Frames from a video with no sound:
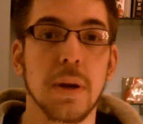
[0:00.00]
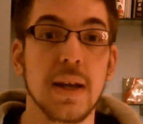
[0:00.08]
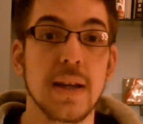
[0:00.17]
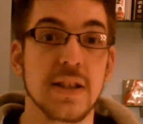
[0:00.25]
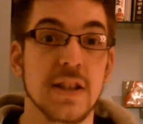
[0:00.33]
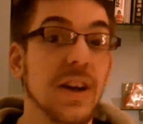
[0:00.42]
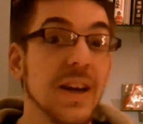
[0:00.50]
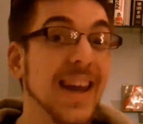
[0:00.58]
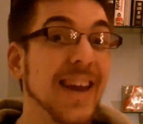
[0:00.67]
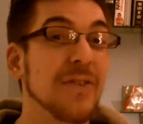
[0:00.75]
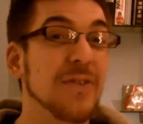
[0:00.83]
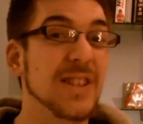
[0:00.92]
please like
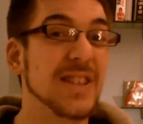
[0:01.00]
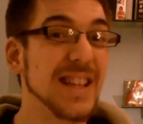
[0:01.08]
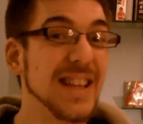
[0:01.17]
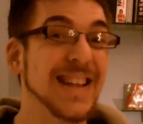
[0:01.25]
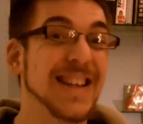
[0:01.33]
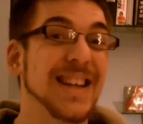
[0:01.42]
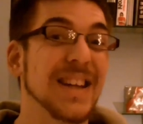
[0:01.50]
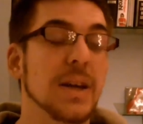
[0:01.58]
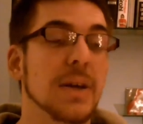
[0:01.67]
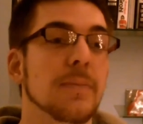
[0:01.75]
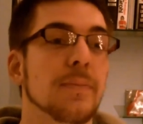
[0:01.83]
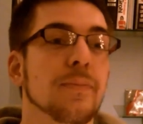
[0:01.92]
it, obviously.
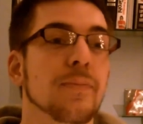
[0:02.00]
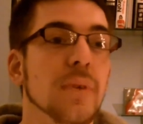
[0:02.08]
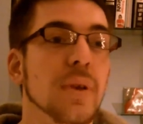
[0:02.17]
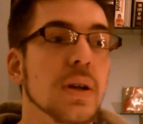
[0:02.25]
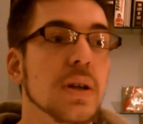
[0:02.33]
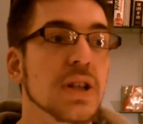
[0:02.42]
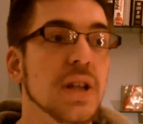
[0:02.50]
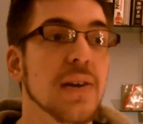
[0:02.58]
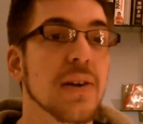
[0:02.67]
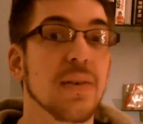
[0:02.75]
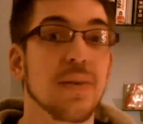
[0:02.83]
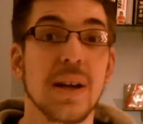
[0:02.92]
Um,
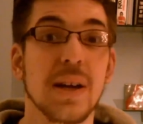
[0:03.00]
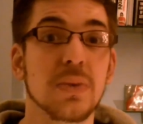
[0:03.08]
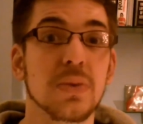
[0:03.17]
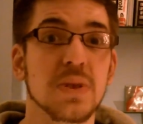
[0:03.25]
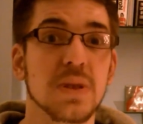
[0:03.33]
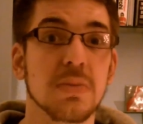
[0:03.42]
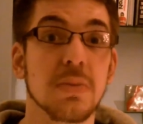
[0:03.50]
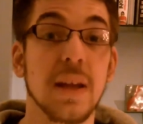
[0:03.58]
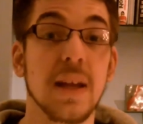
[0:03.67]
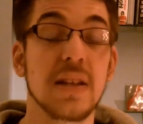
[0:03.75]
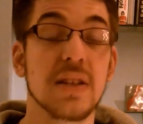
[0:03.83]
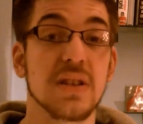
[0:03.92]
share it around,
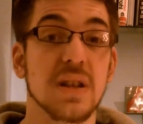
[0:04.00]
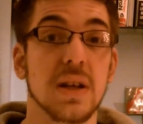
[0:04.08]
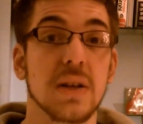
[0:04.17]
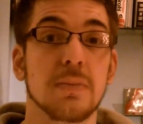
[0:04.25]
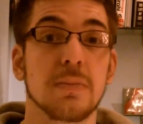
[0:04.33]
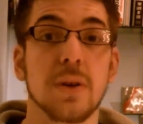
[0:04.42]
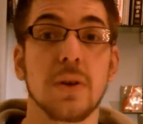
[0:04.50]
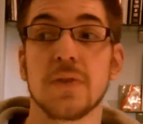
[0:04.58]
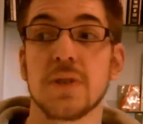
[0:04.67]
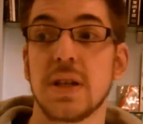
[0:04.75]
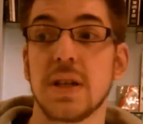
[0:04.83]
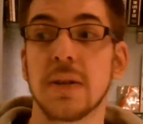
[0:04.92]
please. Um,
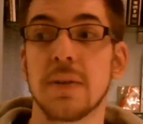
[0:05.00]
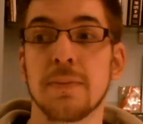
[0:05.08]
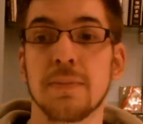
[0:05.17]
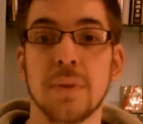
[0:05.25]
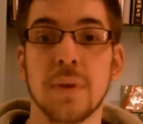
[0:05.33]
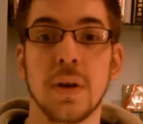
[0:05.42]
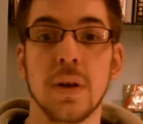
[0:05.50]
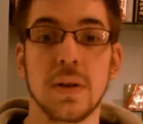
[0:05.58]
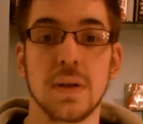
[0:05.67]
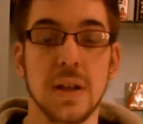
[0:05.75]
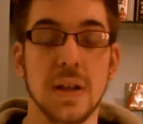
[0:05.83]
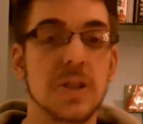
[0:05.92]
obviously,
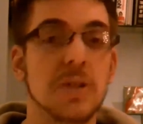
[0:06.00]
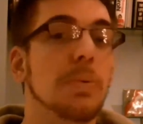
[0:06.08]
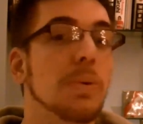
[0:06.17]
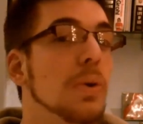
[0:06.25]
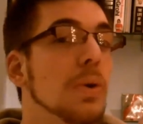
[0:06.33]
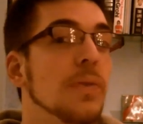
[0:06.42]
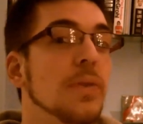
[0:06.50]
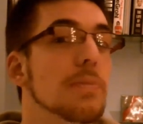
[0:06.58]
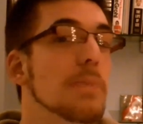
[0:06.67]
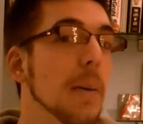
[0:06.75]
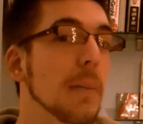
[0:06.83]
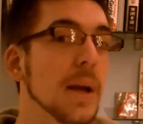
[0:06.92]
need the support of the
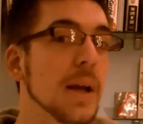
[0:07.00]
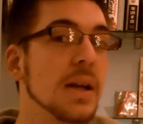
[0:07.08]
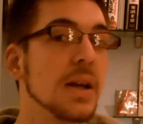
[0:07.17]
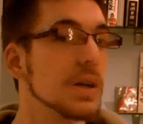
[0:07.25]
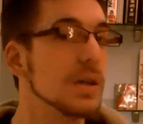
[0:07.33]
public.